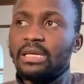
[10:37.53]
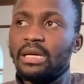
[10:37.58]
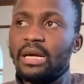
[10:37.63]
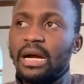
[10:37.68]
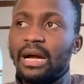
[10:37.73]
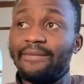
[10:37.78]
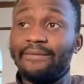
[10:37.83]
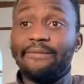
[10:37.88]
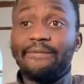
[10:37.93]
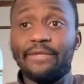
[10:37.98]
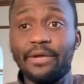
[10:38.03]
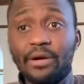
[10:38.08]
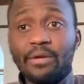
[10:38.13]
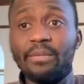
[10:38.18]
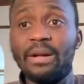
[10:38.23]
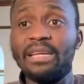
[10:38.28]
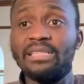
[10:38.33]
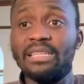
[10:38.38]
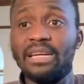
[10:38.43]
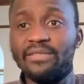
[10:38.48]
I feel
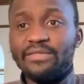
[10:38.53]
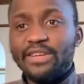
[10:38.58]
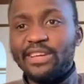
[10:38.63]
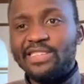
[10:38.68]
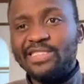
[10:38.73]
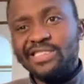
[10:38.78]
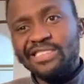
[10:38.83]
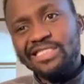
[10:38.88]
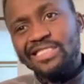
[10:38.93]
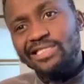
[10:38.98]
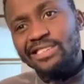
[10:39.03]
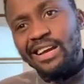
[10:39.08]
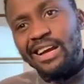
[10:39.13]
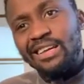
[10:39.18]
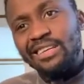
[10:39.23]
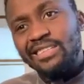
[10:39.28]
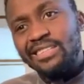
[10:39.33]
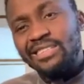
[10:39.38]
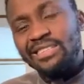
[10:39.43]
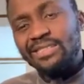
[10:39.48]
my certification still
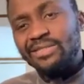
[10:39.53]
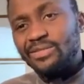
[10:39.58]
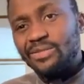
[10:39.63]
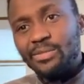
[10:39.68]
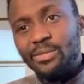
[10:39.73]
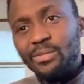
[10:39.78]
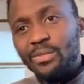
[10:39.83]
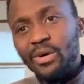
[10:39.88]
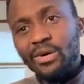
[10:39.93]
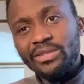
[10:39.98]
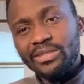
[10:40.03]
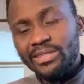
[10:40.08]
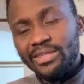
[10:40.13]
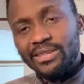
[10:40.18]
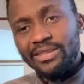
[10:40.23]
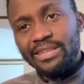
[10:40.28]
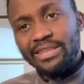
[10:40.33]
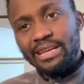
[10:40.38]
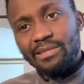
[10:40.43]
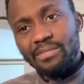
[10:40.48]
carries more
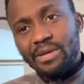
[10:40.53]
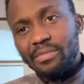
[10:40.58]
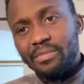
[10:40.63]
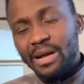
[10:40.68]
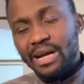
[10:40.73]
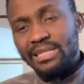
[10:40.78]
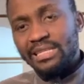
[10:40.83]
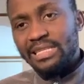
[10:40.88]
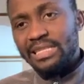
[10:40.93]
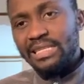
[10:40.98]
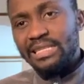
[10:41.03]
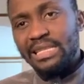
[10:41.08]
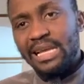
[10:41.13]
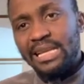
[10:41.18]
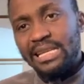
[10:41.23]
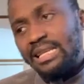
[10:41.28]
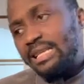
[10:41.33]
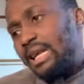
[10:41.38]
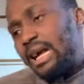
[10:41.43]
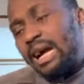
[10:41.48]
degree than my master's,
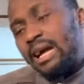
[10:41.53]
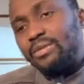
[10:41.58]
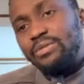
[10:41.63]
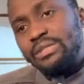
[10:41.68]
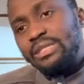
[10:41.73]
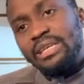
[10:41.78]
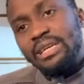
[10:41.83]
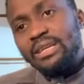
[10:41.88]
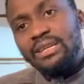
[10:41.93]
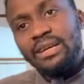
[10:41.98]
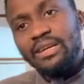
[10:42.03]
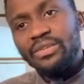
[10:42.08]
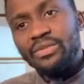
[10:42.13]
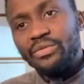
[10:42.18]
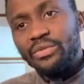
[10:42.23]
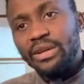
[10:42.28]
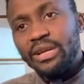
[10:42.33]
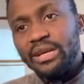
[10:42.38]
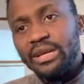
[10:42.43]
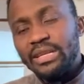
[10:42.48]
and I will say it
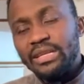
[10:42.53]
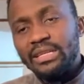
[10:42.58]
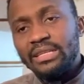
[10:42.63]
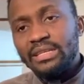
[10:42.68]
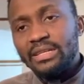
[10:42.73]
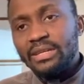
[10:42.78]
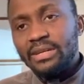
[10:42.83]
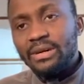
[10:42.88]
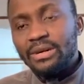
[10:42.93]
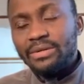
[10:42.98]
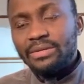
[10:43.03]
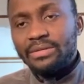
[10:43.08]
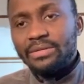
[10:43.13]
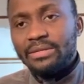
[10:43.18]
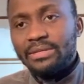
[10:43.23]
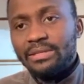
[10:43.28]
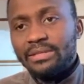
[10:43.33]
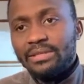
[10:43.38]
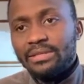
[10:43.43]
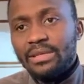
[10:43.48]
anywhere.
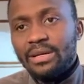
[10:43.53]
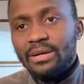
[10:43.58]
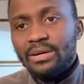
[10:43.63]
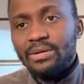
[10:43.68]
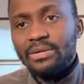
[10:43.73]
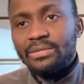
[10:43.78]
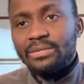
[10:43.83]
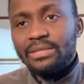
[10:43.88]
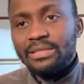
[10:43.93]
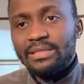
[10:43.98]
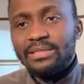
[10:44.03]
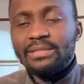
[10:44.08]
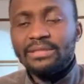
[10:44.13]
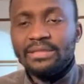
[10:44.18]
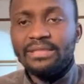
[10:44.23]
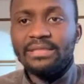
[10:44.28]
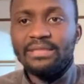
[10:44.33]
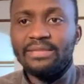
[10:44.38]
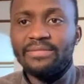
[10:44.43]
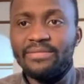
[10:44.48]
So
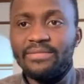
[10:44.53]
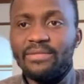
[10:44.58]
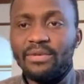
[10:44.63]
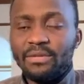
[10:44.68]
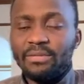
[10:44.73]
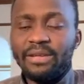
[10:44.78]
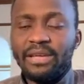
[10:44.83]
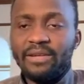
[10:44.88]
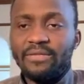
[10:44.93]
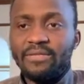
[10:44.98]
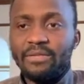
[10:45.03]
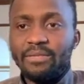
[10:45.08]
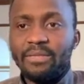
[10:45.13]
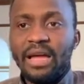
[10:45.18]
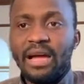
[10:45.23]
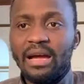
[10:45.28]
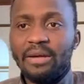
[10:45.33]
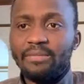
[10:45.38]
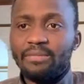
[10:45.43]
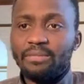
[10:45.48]
from
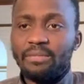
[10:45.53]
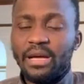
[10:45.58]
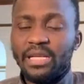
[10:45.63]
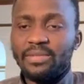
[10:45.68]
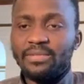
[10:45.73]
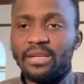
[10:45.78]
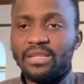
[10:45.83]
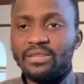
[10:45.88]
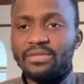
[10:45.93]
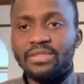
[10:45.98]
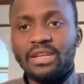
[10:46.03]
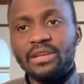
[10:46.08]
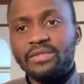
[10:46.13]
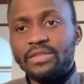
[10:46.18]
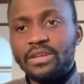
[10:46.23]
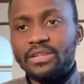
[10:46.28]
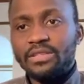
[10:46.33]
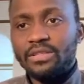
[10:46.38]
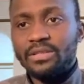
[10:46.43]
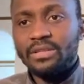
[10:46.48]
that perspective,
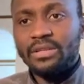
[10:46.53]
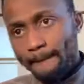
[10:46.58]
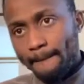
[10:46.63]
certification.